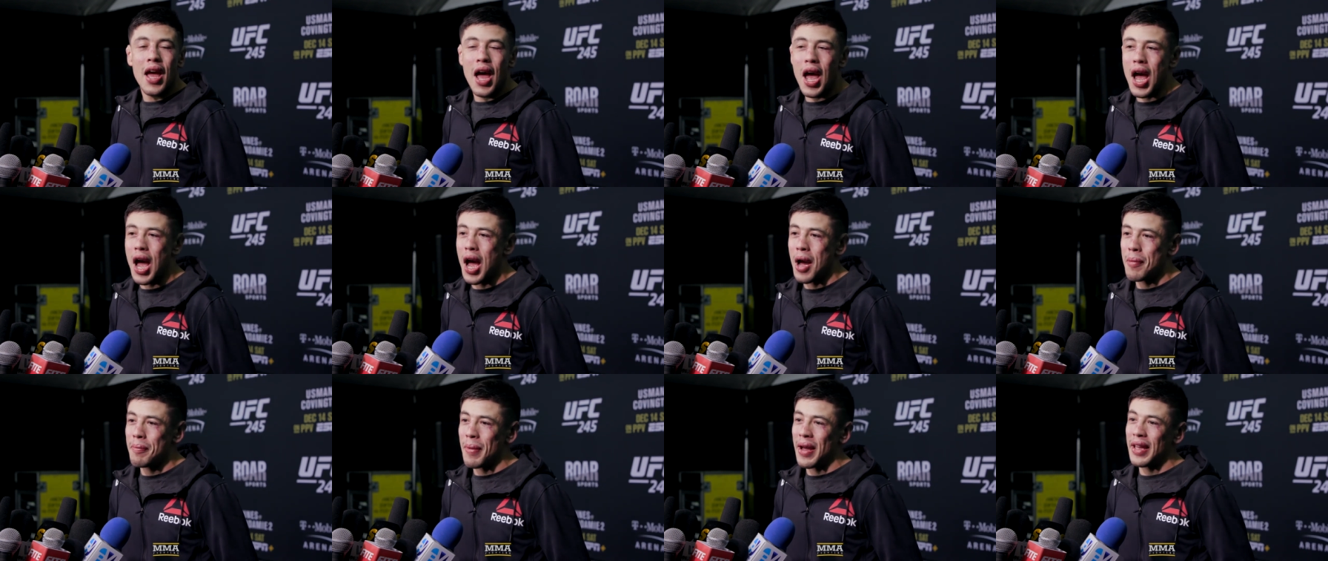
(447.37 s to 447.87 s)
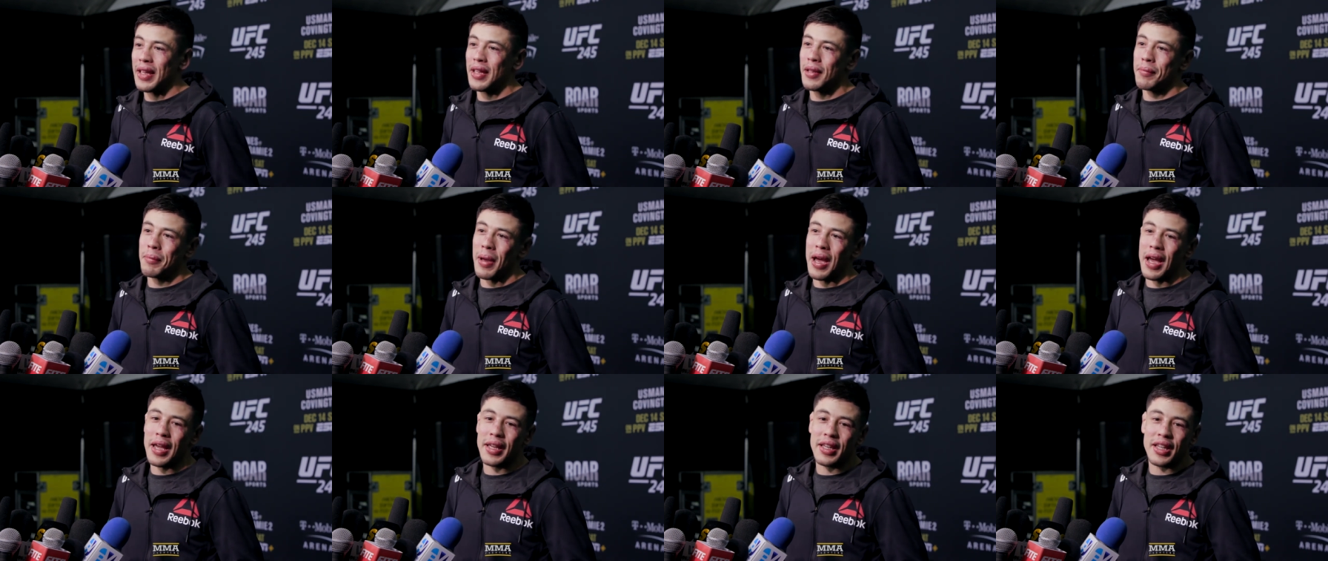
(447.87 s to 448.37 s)
uh, my
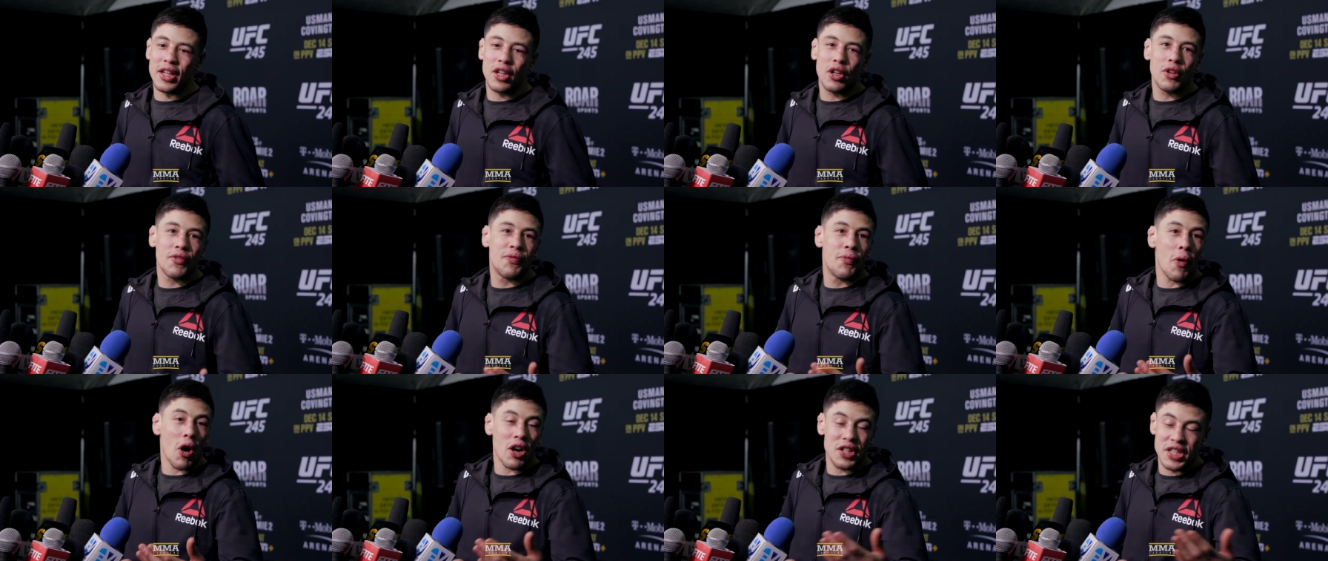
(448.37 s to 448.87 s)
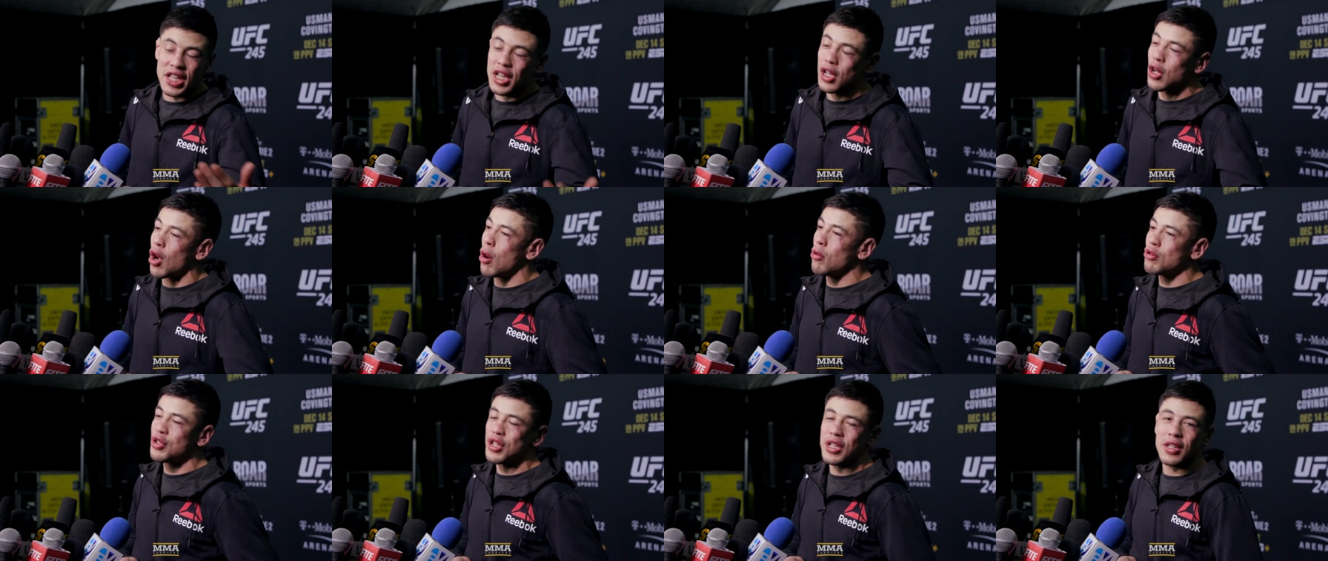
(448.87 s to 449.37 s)
my boxing
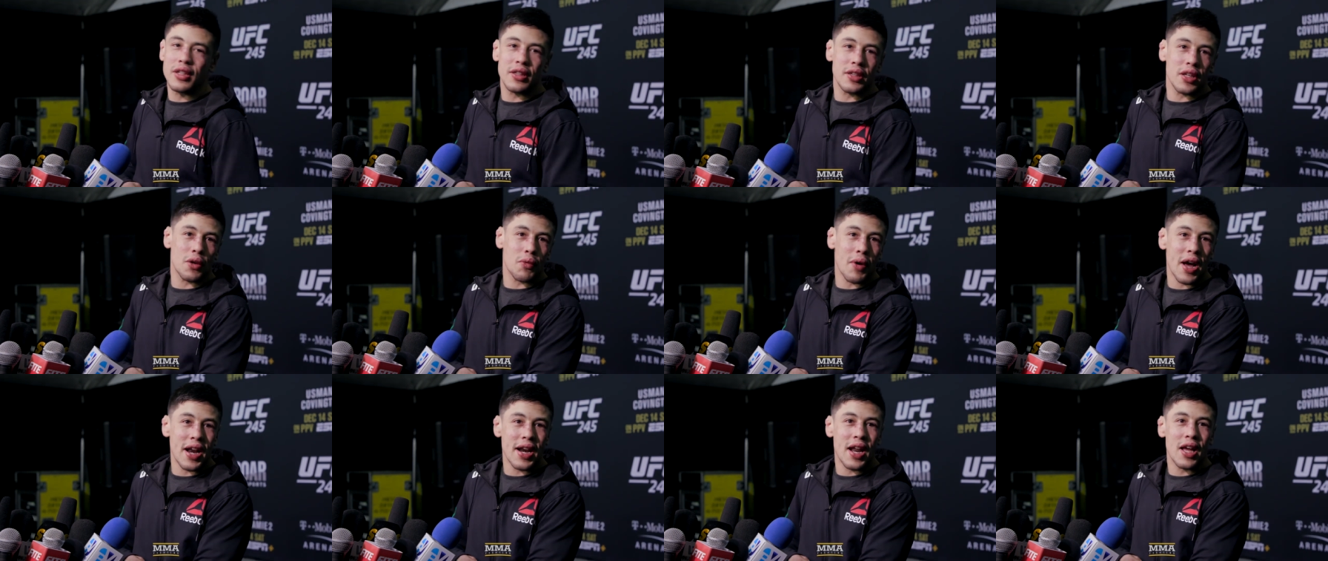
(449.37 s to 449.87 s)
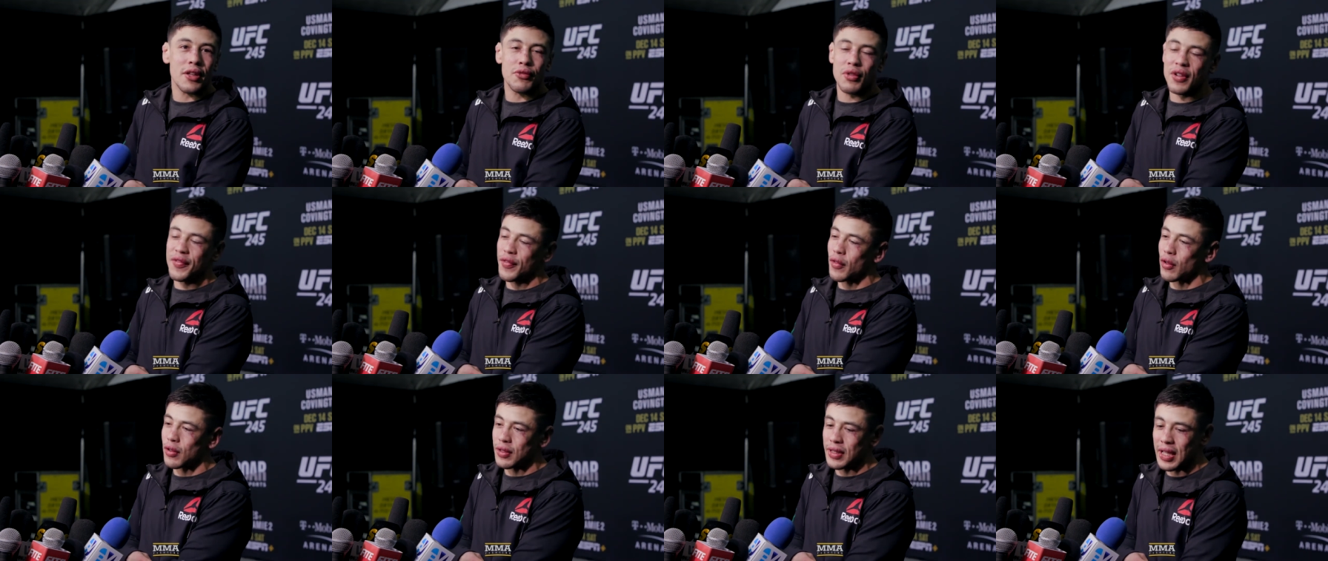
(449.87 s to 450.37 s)
coach in Tijuana,
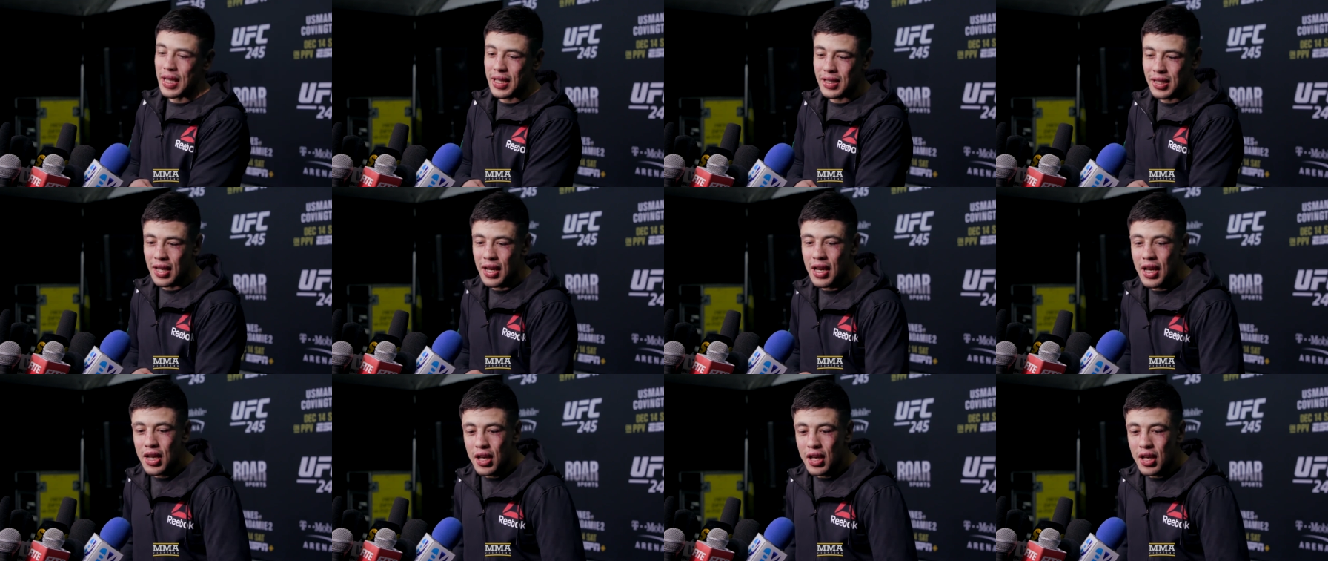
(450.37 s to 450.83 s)
Drift Cortez,